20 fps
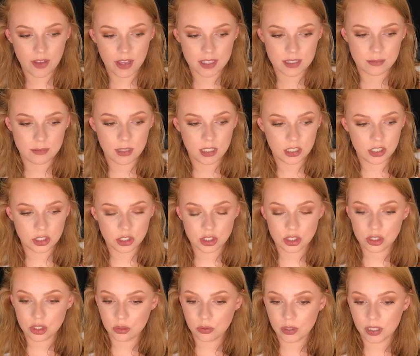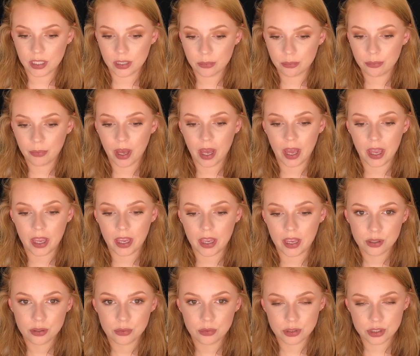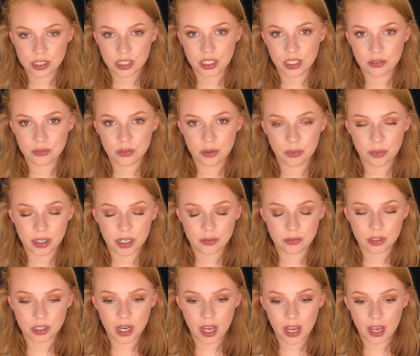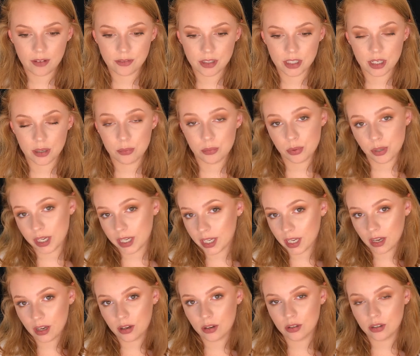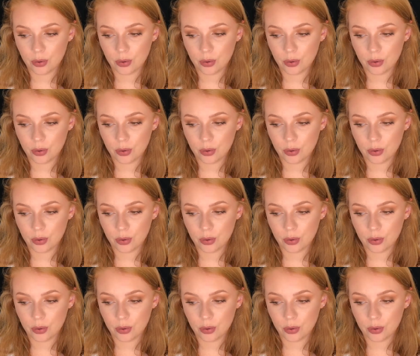as me just doing my routine for whenever I have like a breakout